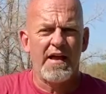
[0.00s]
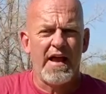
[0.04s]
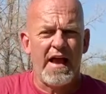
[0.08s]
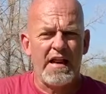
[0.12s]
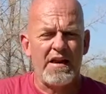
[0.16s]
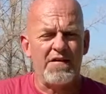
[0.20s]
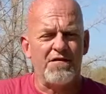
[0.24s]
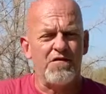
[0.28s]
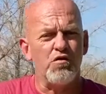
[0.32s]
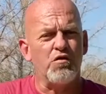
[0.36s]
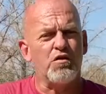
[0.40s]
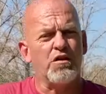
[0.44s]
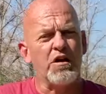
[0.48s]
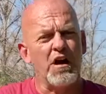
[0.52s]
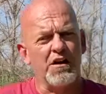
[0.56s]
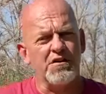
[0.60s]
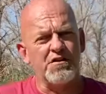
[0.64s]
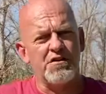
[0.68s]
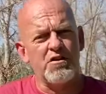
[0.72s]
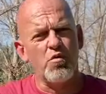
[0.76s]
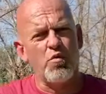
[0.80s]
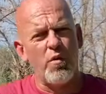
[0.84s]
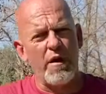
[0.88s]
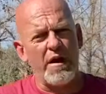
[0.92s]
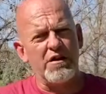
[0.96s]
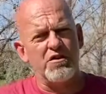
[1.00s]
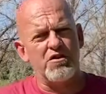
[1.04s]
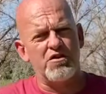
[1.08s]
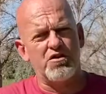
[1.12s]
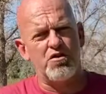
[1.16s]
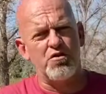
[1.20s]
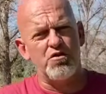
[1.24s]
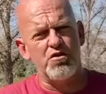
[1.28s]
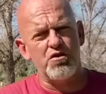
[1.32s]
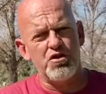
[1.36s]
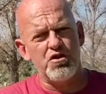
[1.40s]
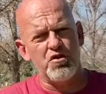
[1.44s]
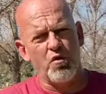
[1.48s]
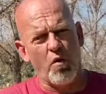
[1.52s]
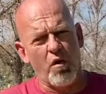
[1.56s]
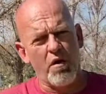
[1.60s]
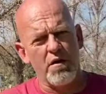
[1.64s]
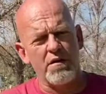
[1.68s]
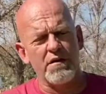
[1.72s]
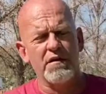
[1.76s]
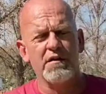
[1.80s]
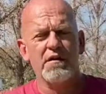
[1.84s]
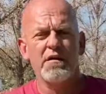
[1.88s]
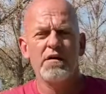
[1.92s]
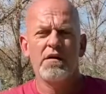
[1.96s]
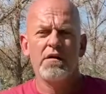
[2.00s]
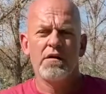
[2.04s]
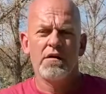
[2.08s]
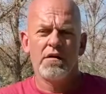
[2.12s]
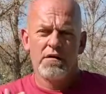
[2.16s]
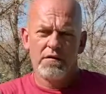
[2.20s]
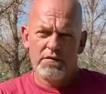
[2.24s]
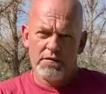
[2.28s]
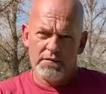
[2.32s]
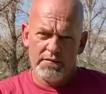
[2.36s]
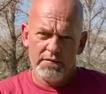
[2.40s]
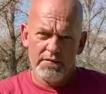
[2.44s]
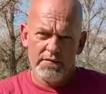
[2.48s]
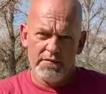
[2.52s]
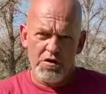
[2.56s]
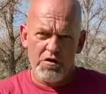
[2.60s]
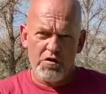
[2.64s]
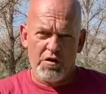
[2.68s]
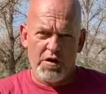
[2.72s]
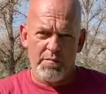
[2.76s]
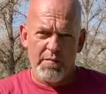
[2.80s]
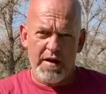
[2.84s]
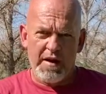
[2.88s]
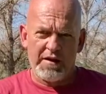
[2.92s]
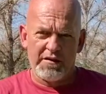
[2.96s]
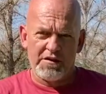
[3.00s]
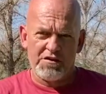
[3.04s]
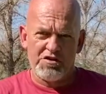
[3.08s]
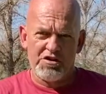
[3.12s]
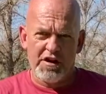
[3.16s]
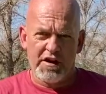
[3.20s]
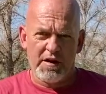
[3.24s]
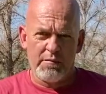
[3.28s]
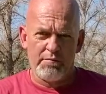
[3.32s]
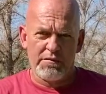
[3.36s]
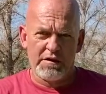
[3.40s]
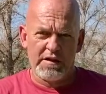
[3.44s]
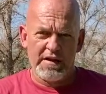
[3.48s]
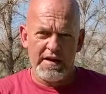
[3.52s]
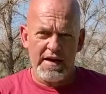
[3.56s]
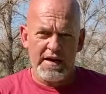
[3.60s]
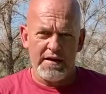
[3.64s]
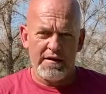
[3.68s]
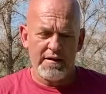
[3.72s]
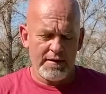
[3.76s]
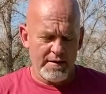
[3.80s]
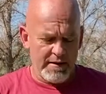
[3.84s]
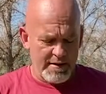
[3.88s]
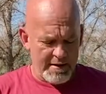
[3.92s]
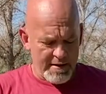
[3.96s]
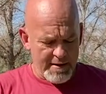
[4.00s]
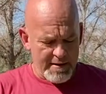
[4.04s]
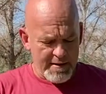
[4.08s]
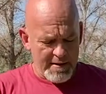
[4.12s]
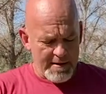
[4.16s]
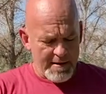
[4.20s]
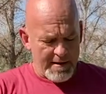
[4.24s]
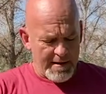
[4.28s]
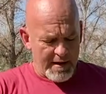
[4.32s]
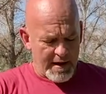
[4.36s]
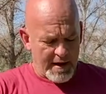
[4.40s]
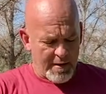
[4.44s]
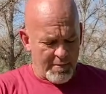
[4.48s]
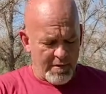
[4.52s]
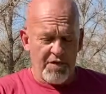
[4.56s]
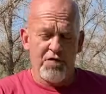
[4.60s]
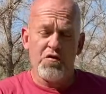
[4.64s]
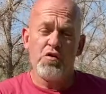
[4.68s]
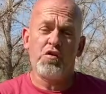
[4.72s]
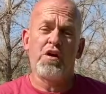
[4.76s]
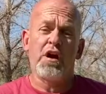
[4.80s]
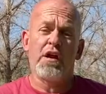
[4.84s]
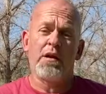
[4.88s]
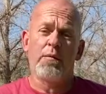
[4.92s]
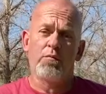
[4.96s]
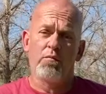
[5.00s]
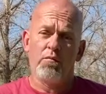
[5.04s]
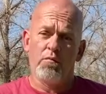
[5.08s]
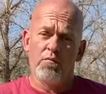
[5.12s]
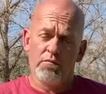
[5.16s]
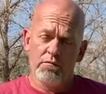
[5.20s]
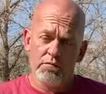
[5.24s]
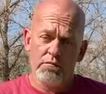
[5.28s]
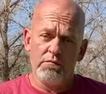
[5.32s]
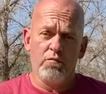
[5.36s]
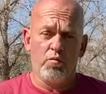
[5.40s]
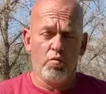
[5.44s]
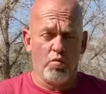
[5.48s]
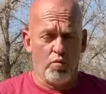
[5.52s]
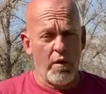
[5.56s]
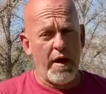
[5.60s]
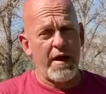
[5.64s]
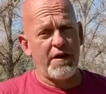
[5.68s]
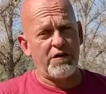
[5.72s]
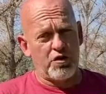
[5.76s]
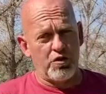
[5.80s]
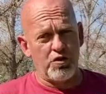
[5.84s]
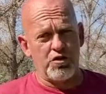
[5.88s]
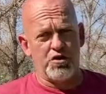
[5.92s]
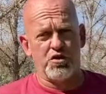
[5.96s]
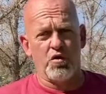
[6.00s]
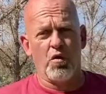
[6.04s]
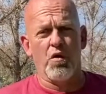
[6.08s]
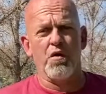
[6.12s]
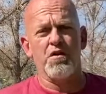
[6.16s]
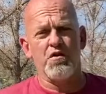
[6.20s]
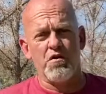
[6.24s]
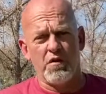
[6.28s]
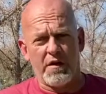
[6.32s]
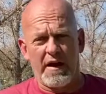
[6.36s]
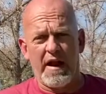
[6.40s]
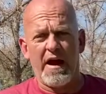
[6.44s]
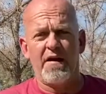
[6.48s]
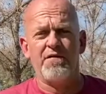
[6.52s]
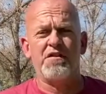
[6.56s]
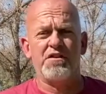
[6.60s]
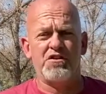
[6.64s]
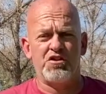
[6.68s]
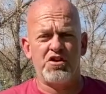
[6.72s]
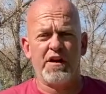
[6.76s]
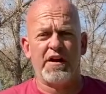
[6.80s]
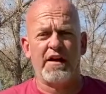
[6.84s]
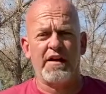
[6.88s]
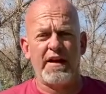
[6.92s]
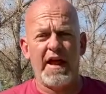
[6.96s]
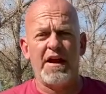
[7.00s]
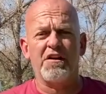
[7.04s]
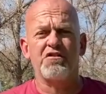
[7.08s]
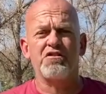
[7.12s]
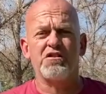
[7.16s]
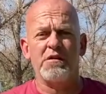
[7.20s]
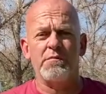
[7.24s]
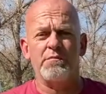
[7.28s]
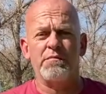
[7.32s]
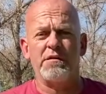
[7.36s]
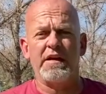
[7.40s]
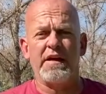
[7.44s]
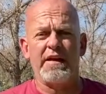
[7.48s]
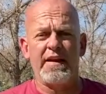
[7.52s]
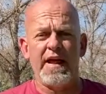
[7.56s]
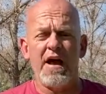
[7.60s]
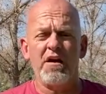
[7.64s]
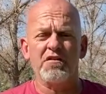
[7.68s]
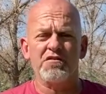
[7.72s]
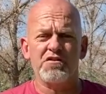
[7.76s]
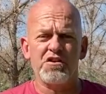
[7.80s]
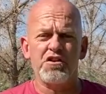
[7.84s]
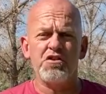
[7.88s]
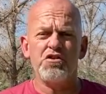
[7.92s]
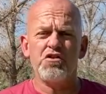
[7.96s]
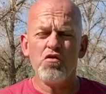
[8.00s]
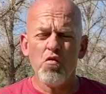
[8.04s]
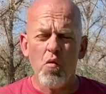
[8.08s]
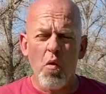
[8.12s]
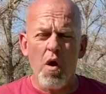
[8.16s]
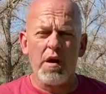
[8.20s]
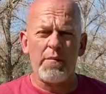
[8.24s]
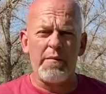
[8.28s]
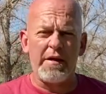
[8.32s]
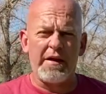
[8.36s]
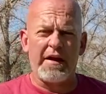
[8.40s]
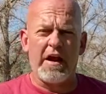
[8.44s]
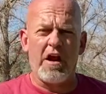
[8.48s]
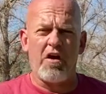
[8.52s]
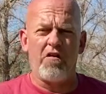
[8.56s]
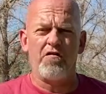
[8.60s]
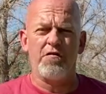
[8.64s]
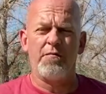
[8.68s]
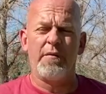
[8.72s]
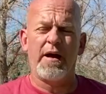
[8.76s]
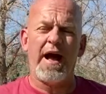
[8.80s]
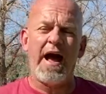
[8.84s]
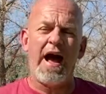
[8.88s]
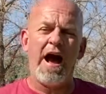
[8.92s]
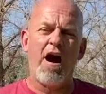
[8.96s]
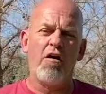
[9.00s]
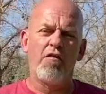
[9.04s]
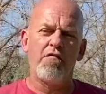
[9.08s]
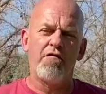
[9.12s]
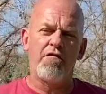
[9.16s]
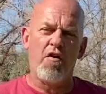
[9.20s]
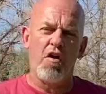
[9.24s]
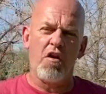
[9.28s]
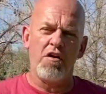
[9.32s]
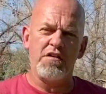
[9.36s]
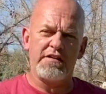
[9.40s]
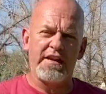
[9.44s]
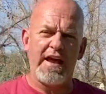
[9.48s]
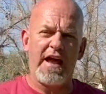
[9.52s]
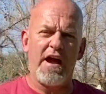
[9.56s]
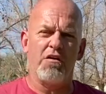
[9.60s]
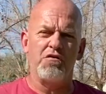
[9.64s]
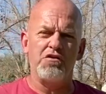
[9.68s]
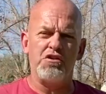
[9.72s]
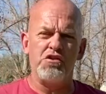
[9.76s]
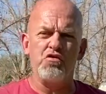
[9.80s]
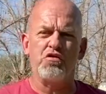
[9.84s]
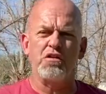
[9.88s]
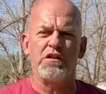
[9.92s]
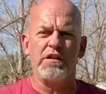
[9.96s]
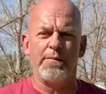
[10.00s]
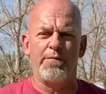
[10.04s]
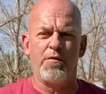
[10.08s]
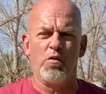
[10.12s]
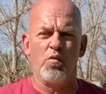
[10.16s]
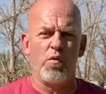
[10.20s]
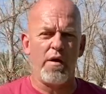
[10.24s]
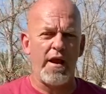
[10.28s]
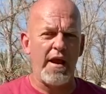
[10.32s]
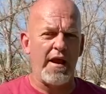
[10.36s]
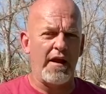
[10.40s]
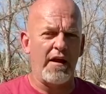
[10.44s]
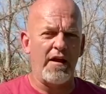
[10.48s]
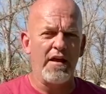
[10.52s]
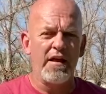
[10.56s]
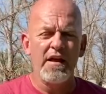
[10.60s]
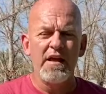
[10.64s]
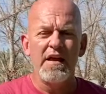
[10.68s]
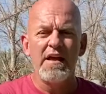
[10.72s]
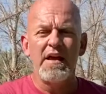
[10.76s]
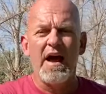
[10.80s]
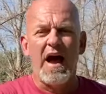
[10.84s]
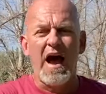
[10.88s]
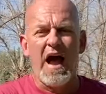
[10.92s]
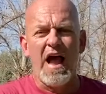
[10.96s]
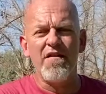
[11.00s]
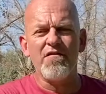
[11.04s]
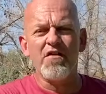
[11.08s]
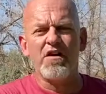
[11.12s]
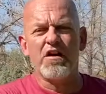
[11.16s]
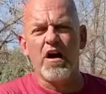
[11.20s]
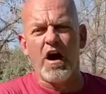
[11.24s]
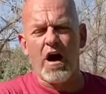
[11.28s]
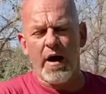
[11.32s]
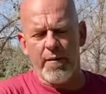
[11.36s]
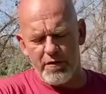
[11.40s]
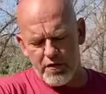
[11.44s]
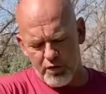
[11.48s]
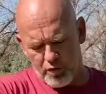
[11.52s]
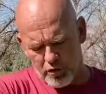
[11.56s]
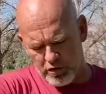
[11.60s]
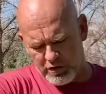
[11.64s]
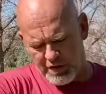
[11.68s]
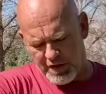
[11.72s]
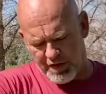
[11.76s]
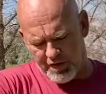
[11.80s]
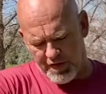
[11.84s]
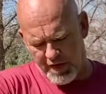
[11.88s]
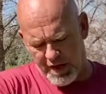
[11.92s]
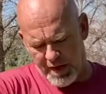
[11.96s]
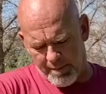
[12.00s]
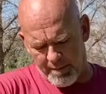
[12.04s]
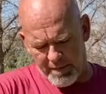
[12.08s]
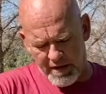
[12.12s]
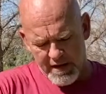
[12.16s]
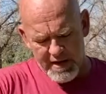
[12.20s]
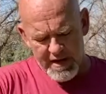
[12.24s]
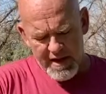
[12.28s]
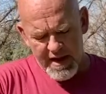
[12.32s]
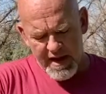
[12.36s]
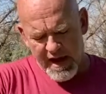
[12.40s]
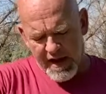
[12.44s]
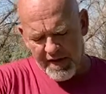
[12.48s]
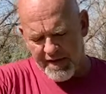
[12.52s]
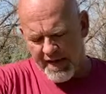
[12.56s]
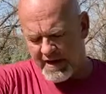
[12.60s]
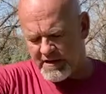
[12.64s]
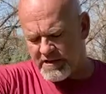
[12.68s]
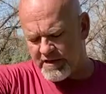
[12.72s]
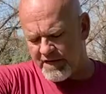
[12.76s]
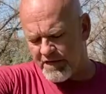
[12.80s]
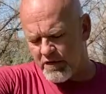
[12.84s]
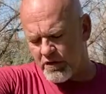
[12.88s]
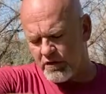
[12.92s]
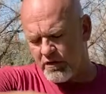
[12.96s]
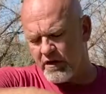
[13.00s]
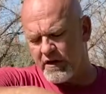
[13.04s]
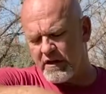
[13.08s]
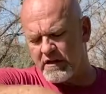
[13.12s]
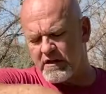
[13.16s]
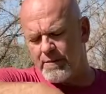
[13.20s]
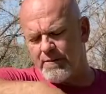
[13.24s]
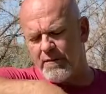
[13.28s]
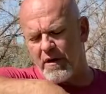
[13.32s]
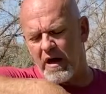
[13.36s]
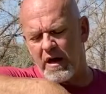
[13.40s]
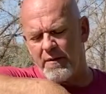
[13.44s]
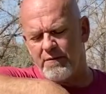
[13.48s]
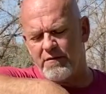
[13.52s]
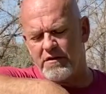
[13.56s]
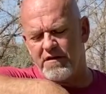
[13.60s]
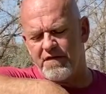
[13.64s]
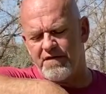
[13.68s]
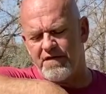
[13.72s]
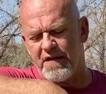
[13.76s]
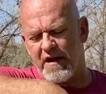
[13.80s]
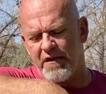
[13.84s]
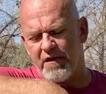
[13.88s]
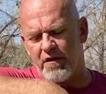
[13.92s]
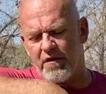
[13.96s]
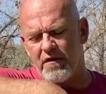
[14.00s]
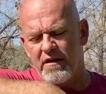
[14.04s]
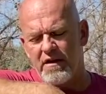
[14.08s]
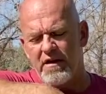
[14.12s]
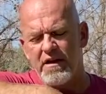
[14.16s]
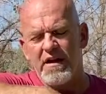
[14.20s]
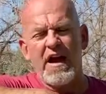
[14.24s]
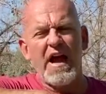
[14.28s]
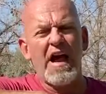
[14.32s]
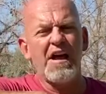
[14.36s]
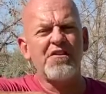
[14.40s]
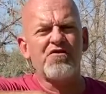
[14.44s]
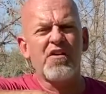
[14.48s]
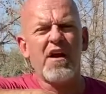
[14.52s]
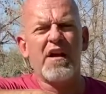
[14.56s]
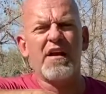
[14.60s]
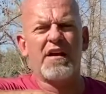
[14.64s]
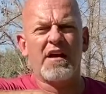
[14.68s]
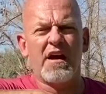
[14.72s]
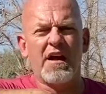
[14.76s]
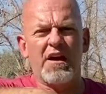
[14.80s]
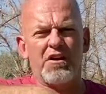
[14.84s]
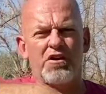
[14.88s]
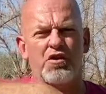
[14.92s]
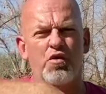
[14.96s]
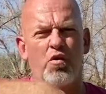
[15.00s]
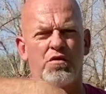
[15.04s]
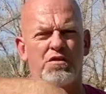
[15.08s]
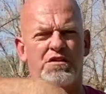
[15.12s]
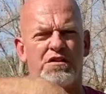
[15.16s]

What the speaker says: if you cut the wings too short, you can make the chicken bleed. If you cut them way too short, you can have the chicken actually bleed out. So you do want to be careful about how far down you clip a wing. I have a common rule of thumb, and that's if you look at the bottom of the feather, I try to cut it towards the